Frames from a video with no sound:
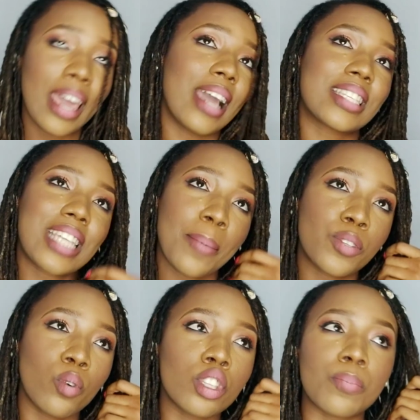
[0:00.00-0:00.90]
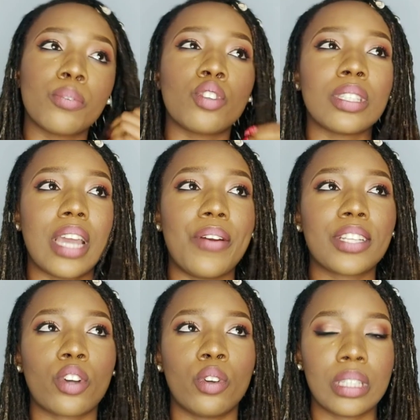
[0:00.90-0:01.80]
Except you want to put your
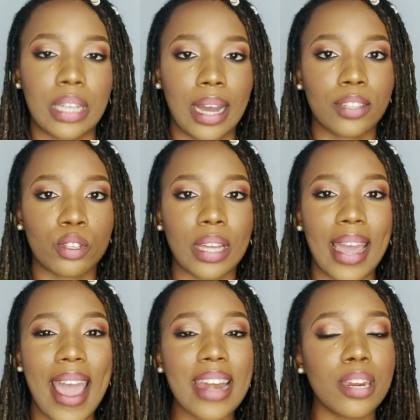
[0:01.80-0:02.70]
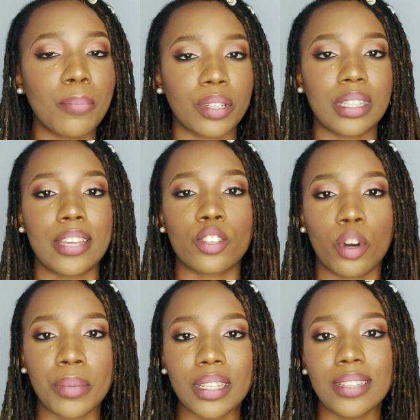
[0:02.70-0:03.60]
direct contact so that anybody that is
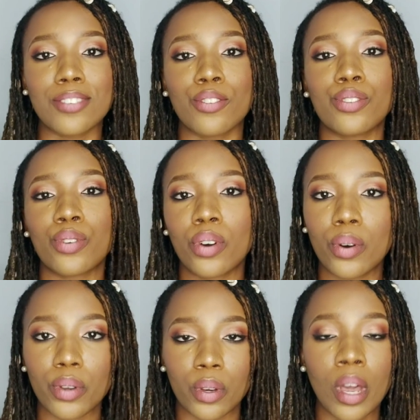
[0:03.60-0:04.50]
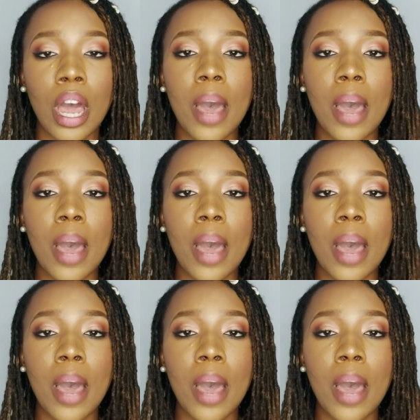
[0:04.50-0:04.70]
coming in is going to call you.